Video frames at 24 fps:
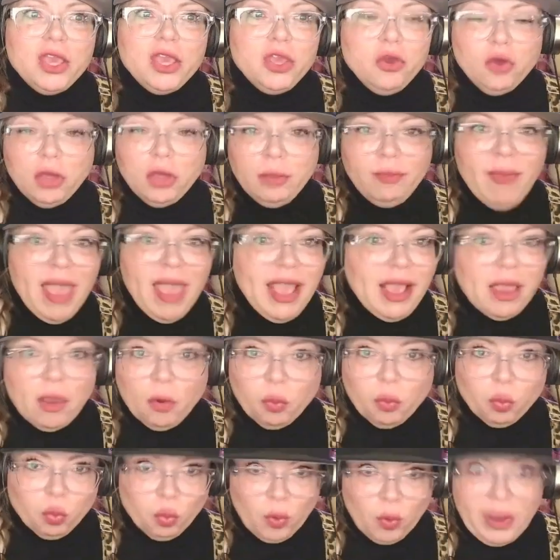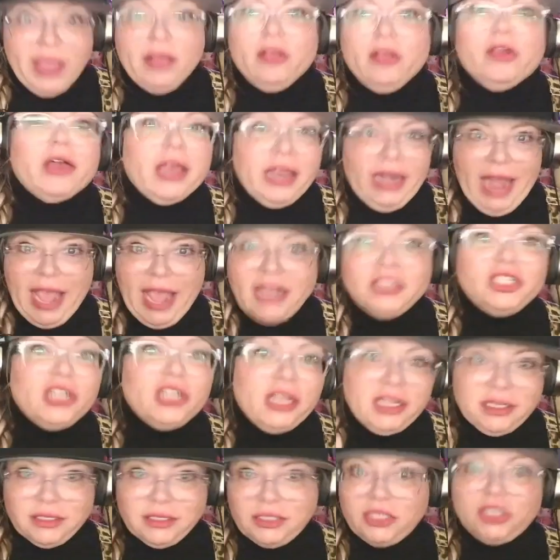you can make real
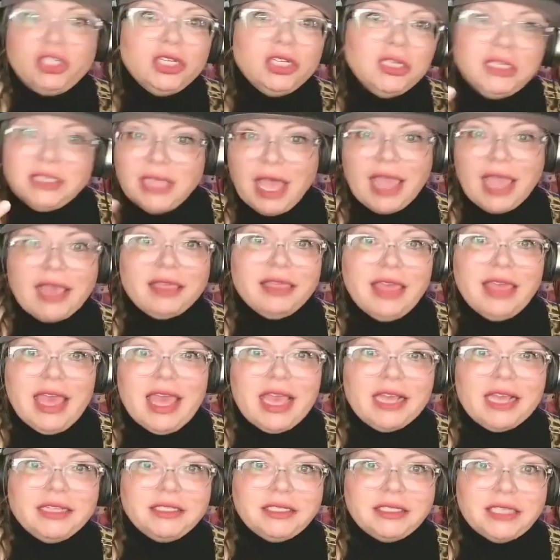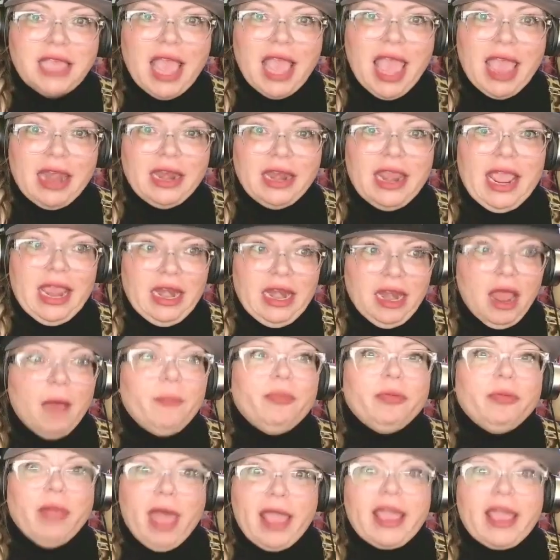connections just like this and end up
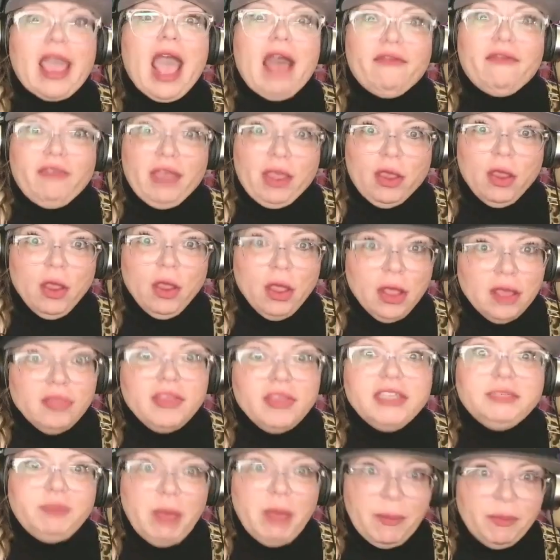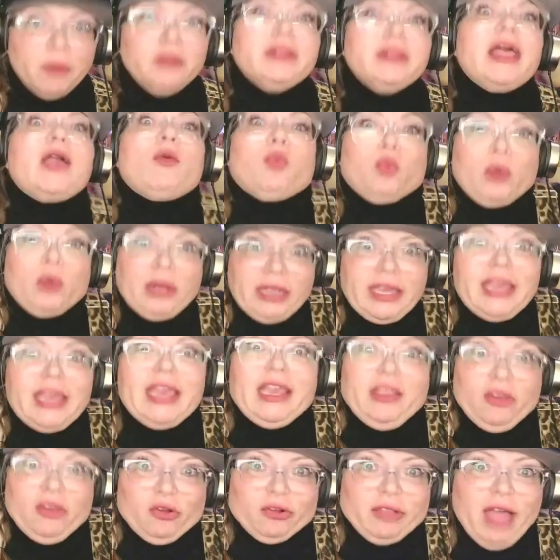like having these people like really
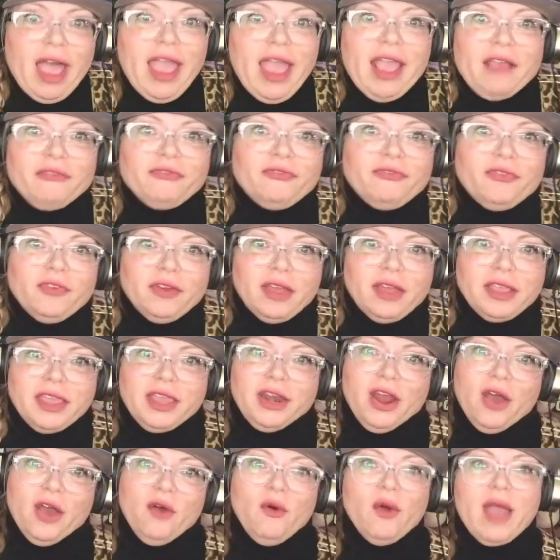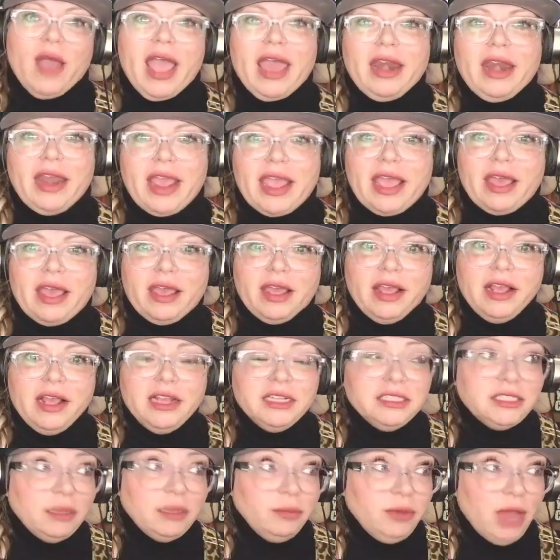in your life, and
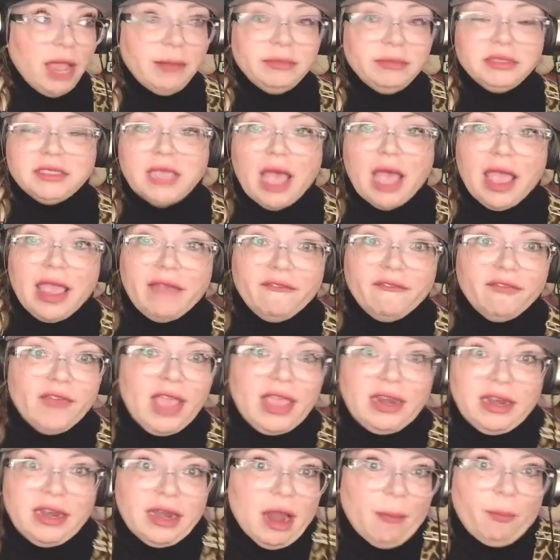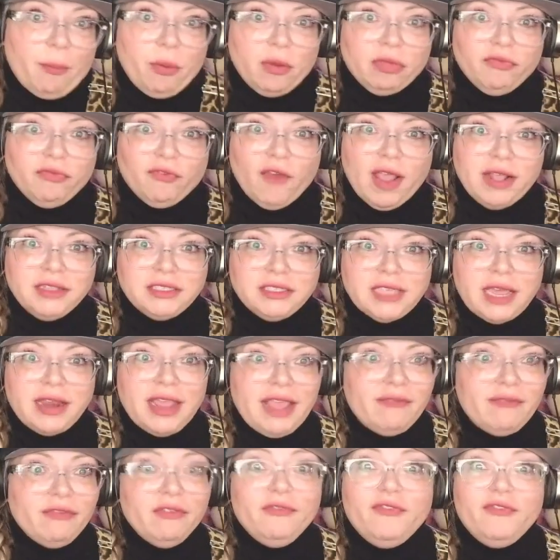sometimes I've ended up with friends that
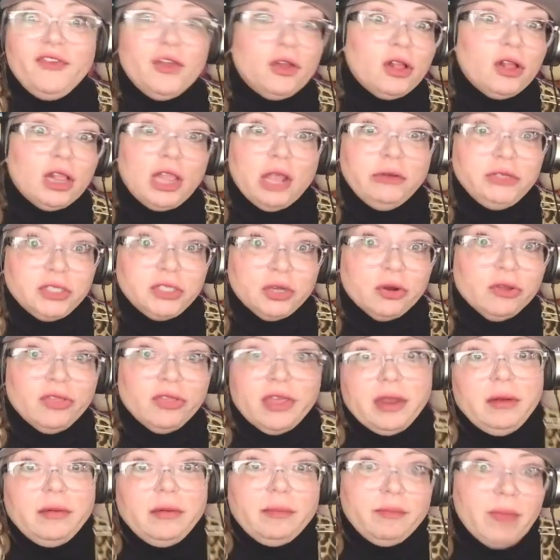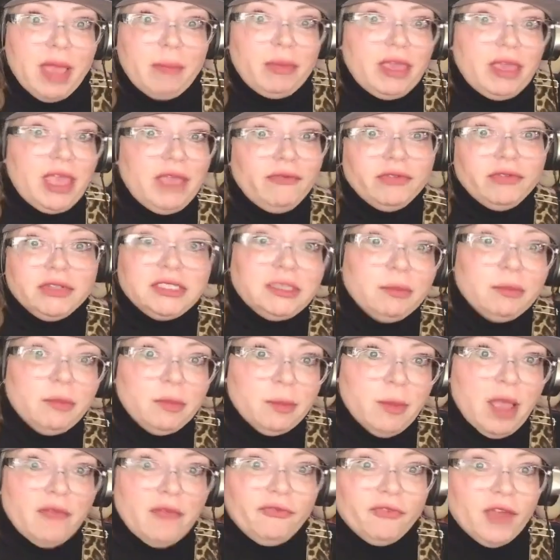even feel closer than maybe even some of
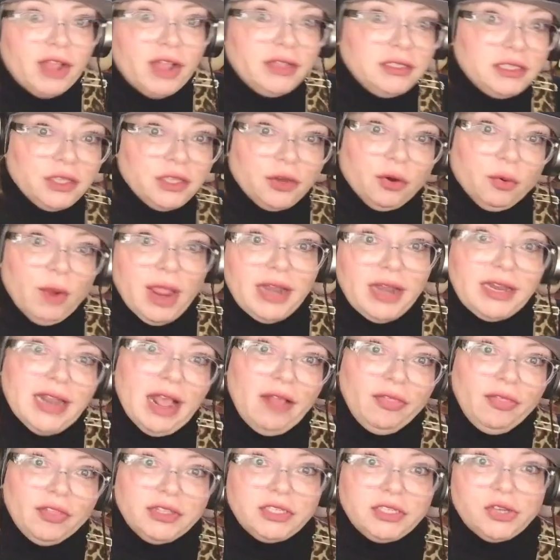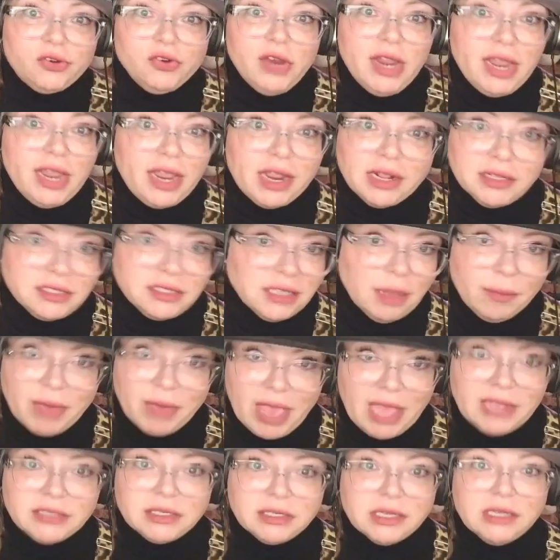my friends that are right down the street in some
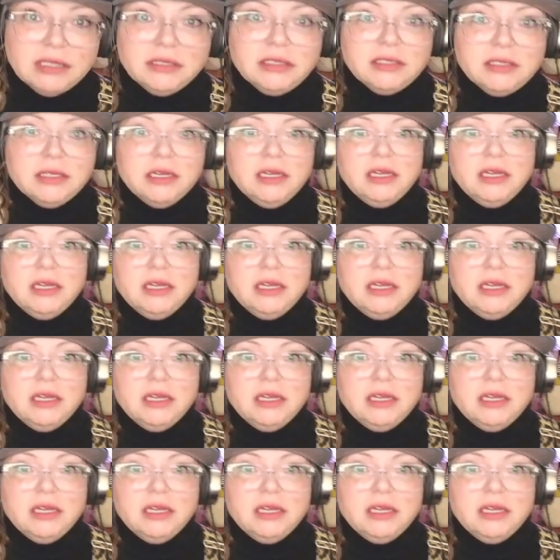cases.